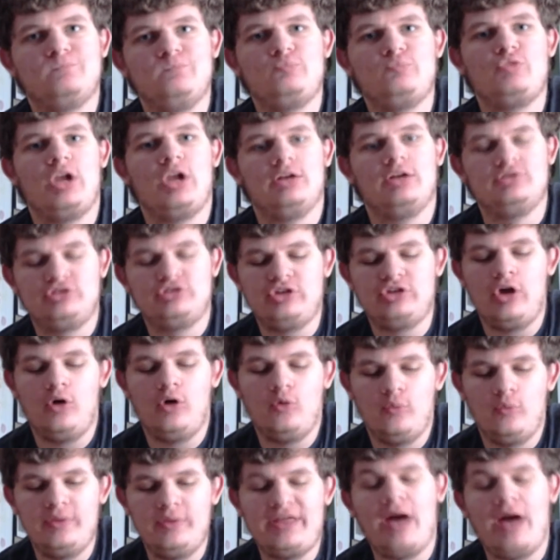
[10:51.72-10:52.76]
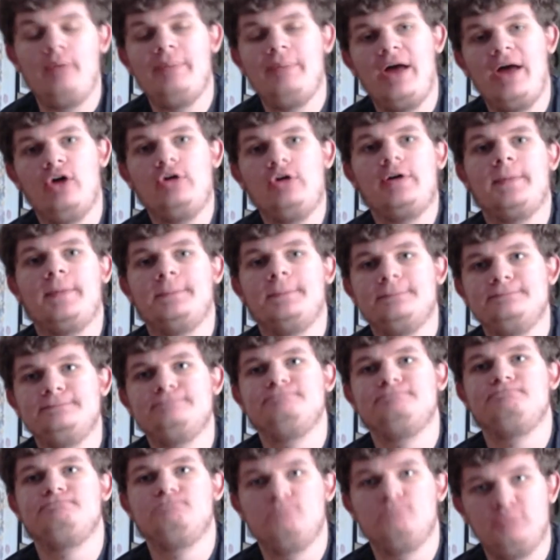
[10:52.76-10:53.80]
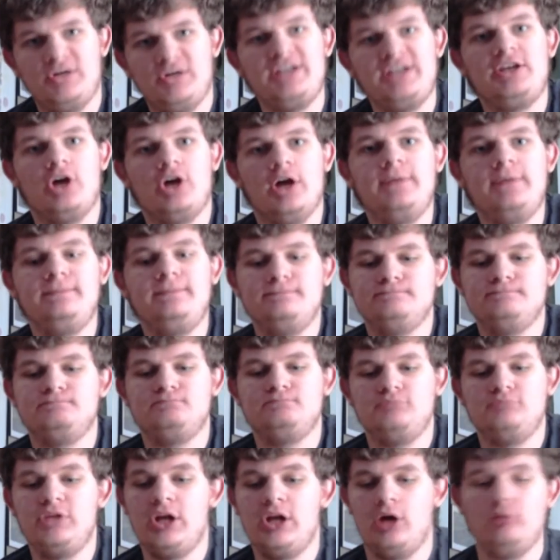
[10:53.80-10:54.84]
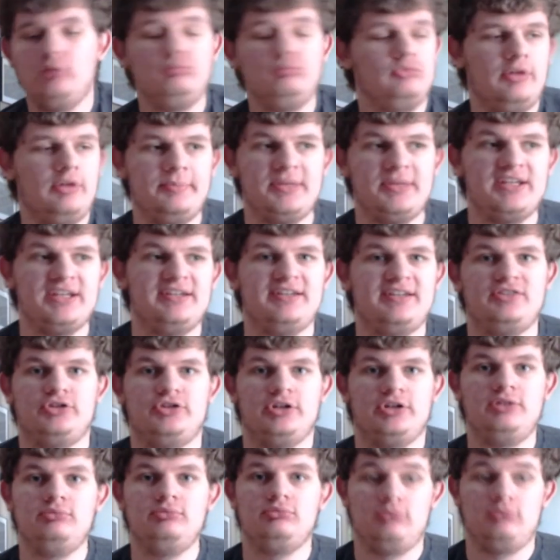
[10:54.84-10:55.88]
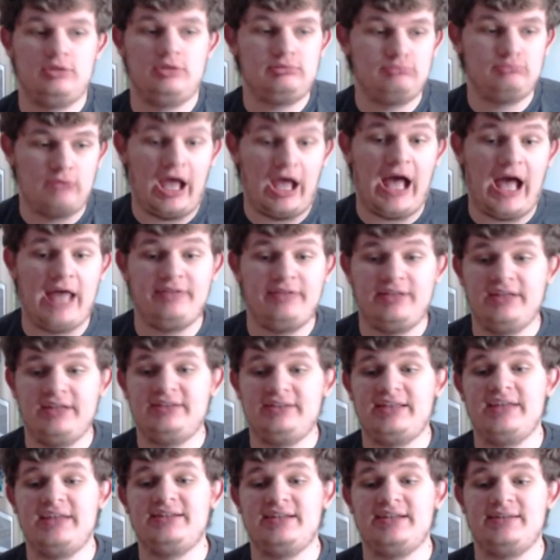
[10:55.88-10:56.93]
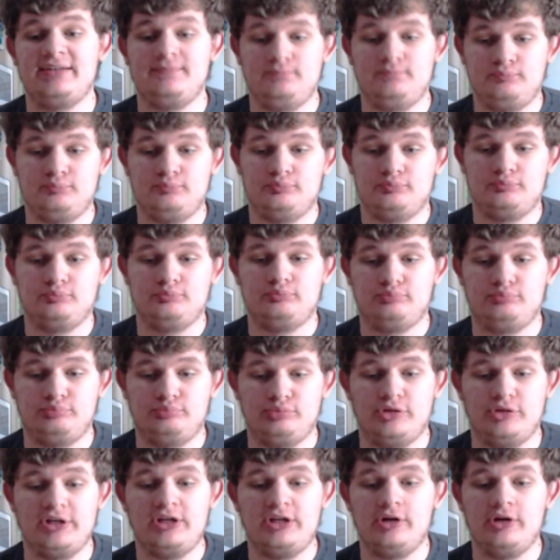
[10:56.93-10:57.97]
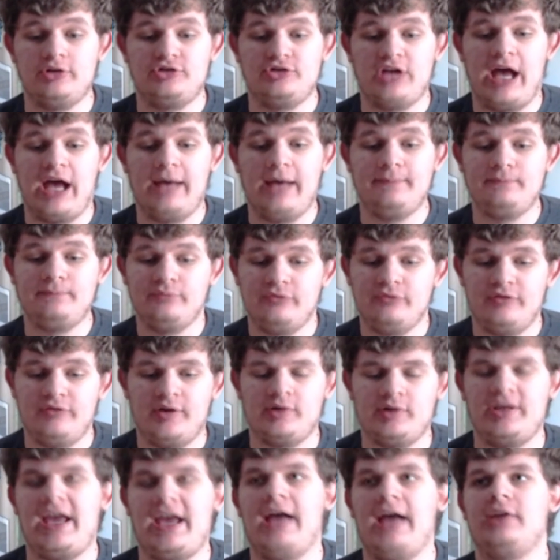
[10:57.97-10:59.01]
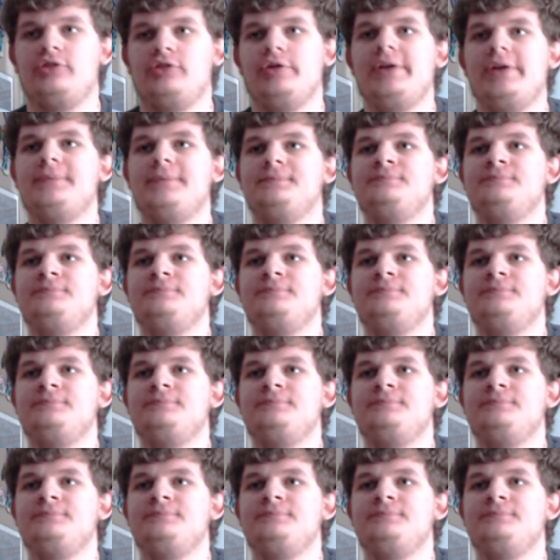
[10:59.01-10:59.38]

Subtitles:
So, without milk, pretty good. You know, limited edition. I think they did pretty good job, fairly accurate.